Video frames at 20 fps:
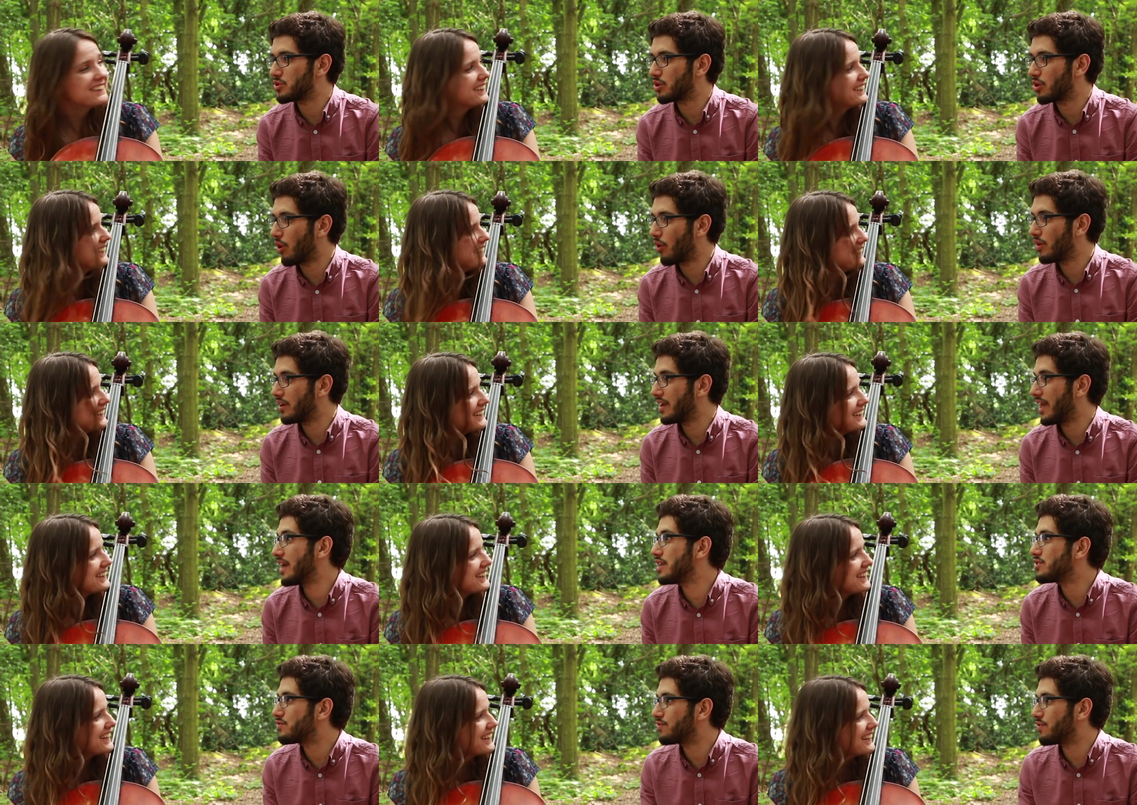Speaker 1: to go and
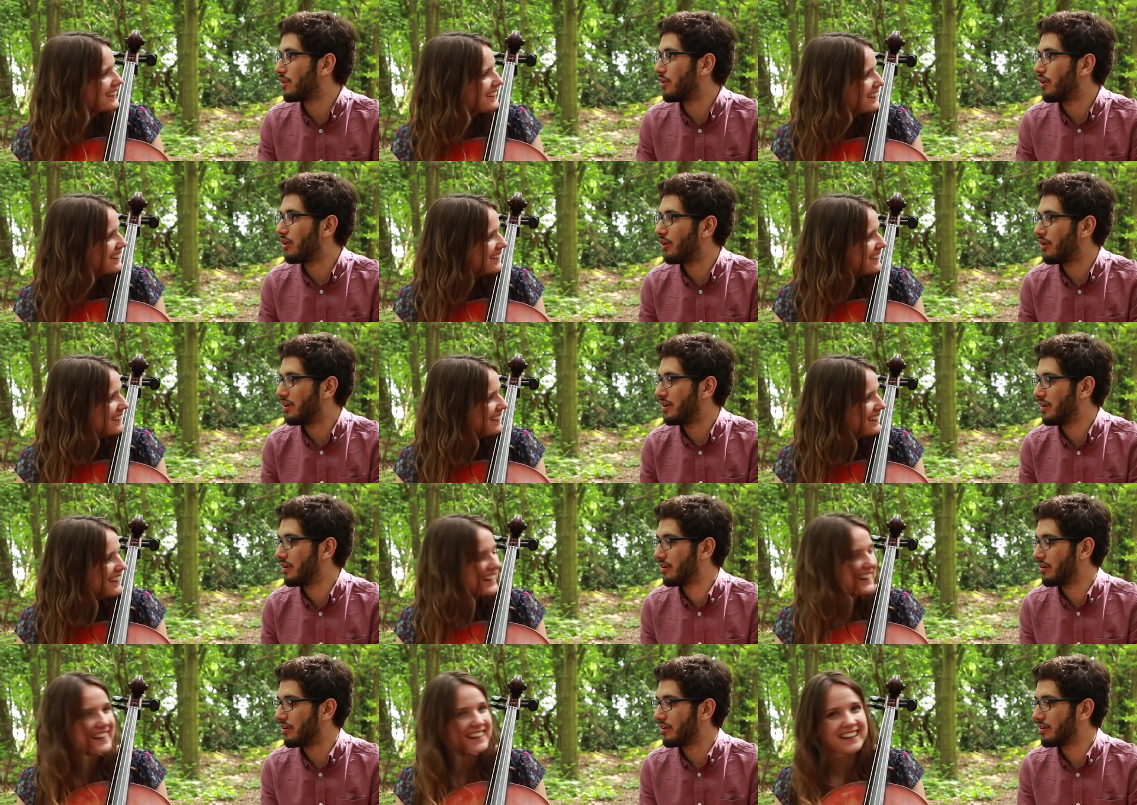dance
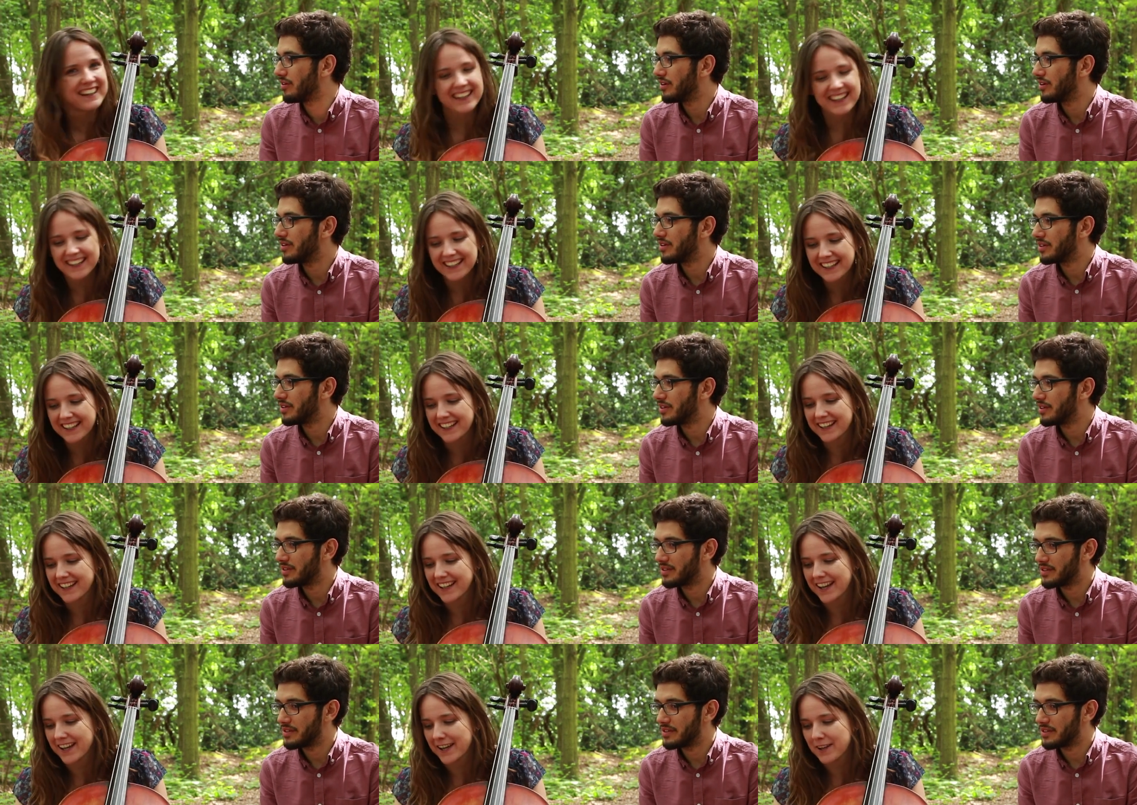forró
Speaker 2: yeah
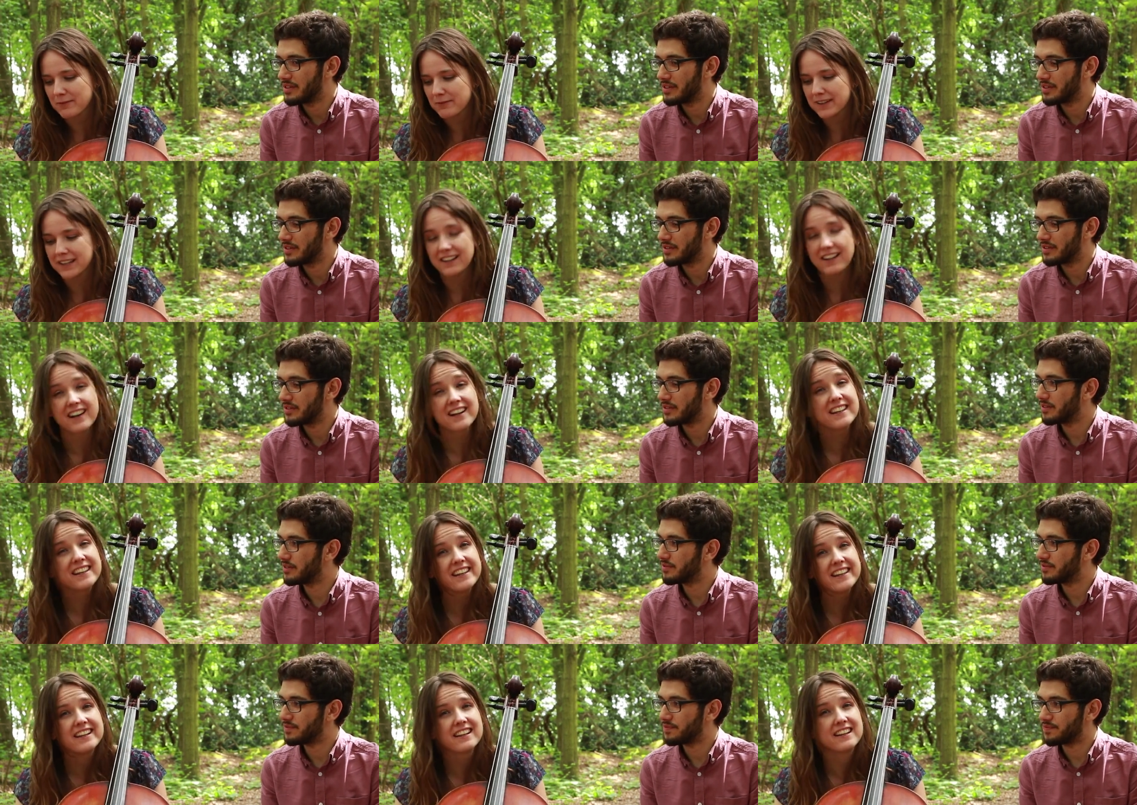um, we're
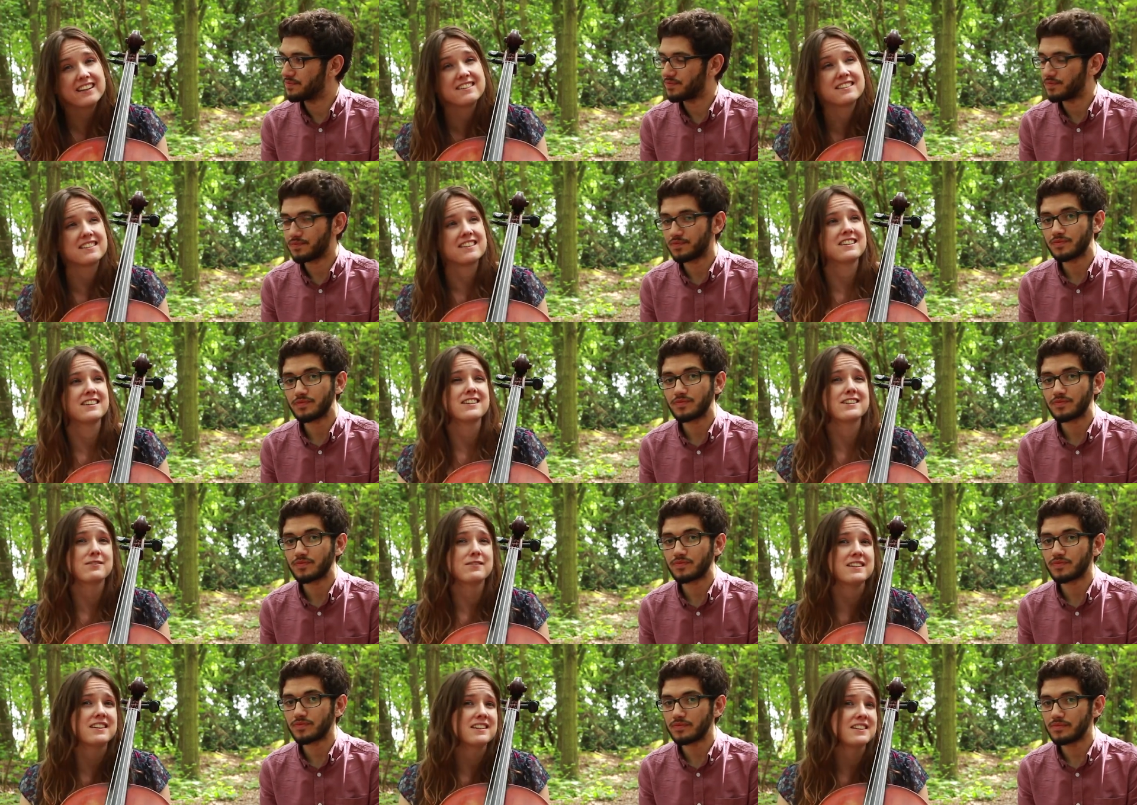lucky in london
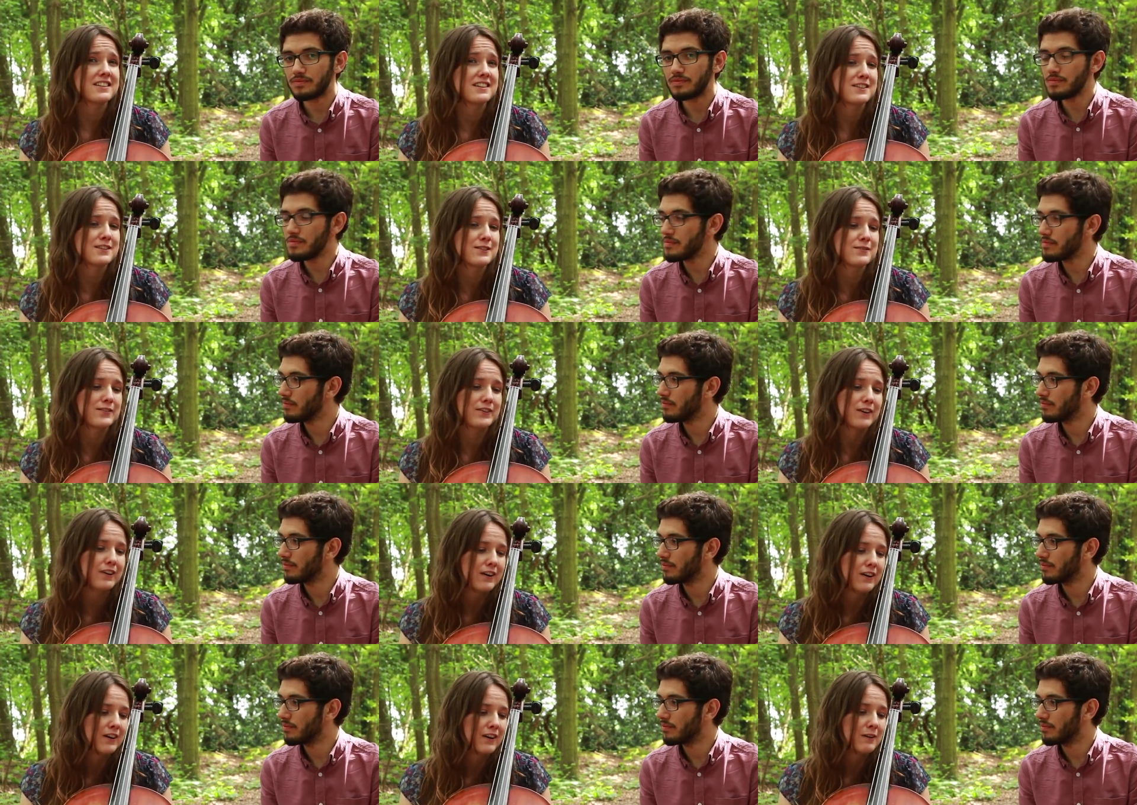because we can dance
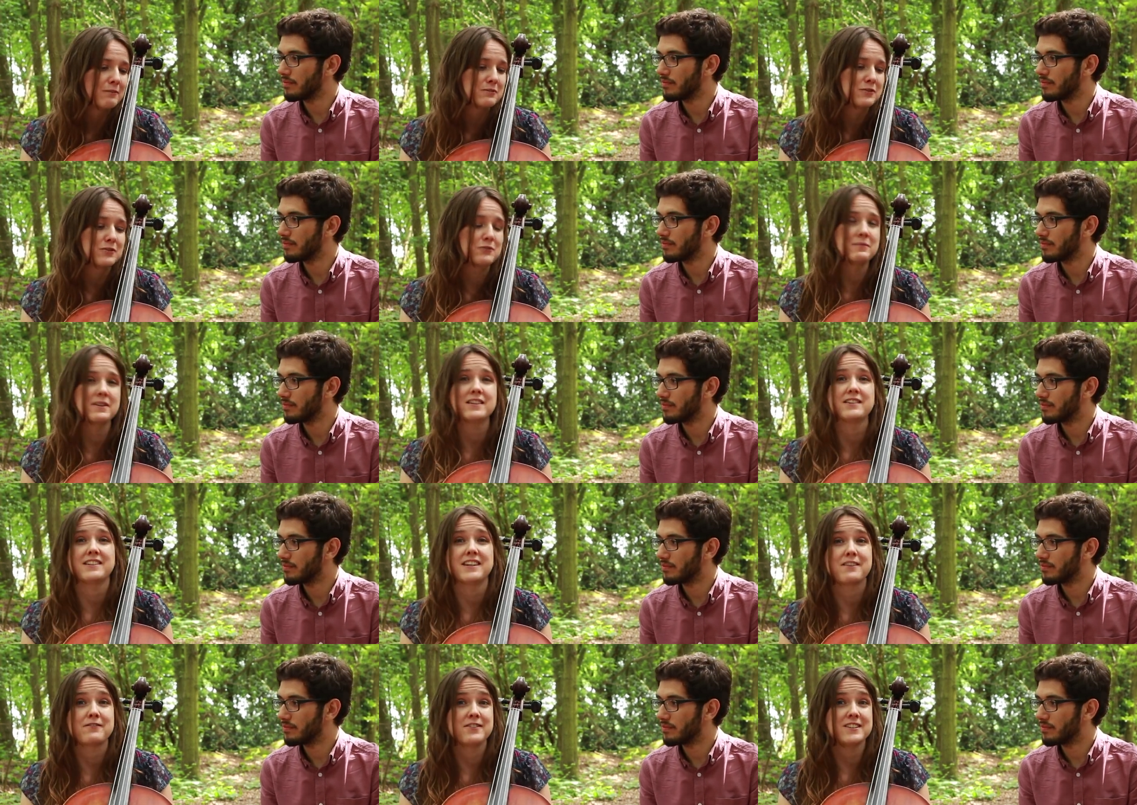forró
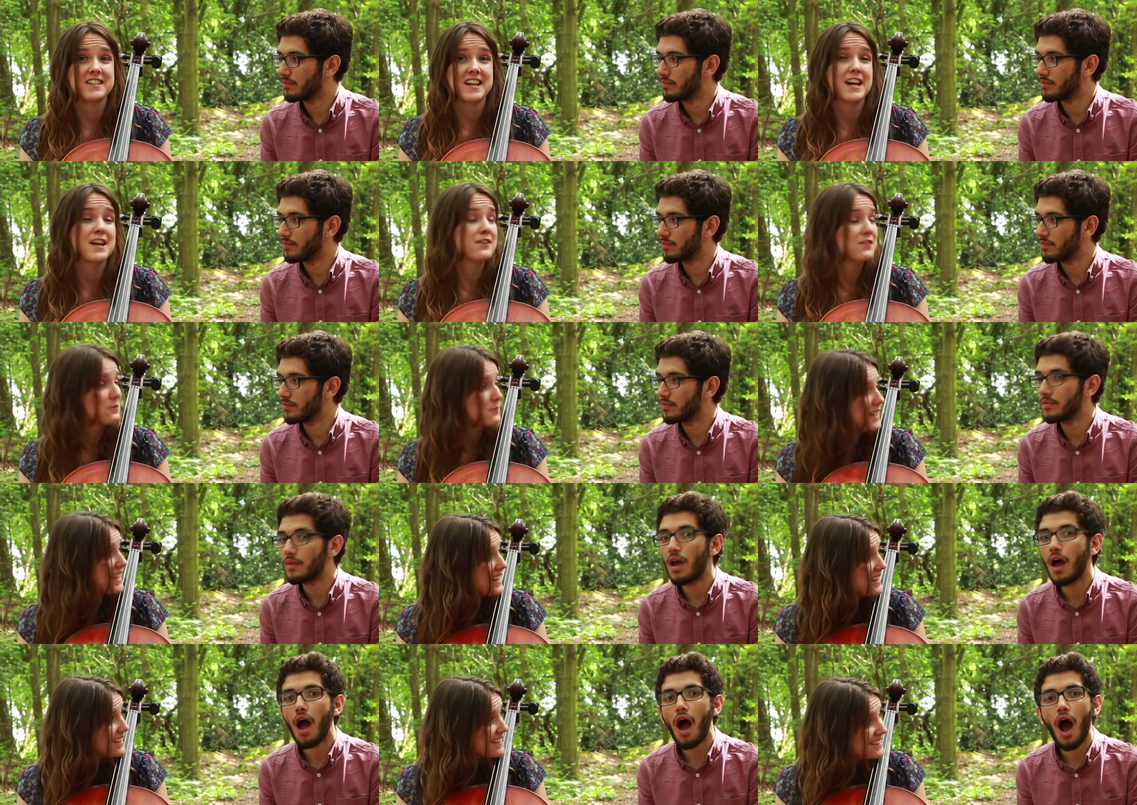almost every day of the
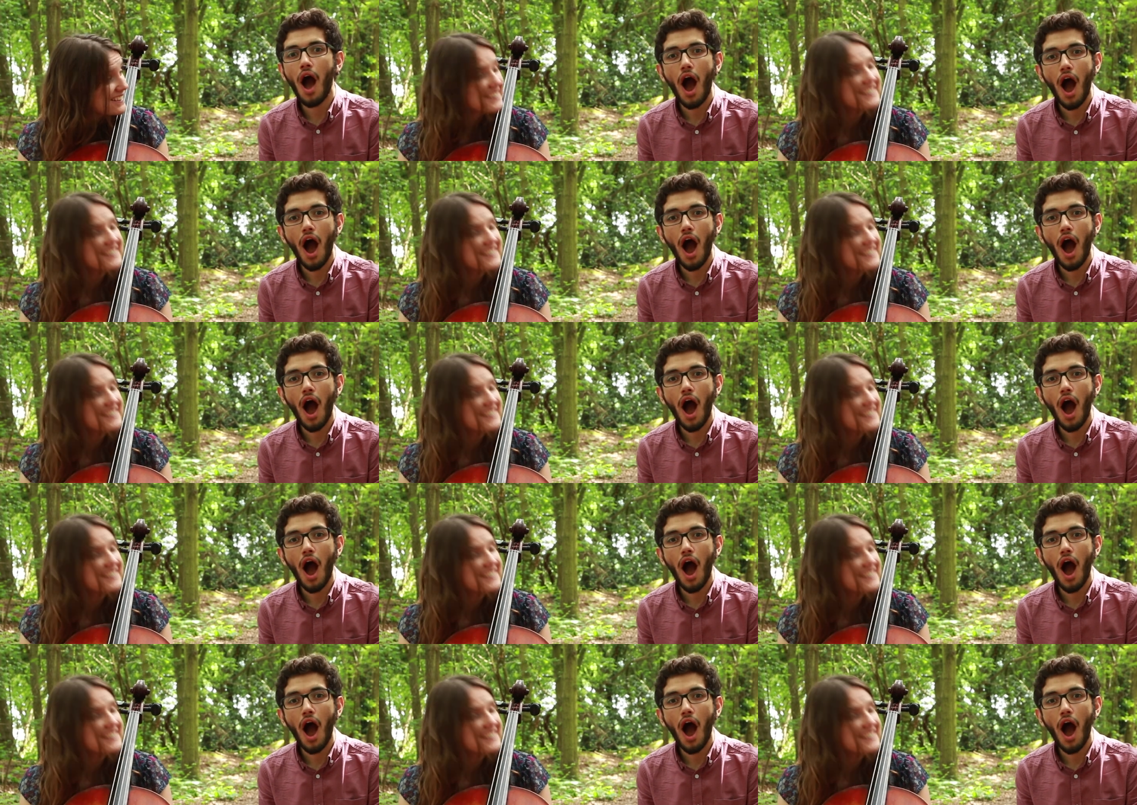week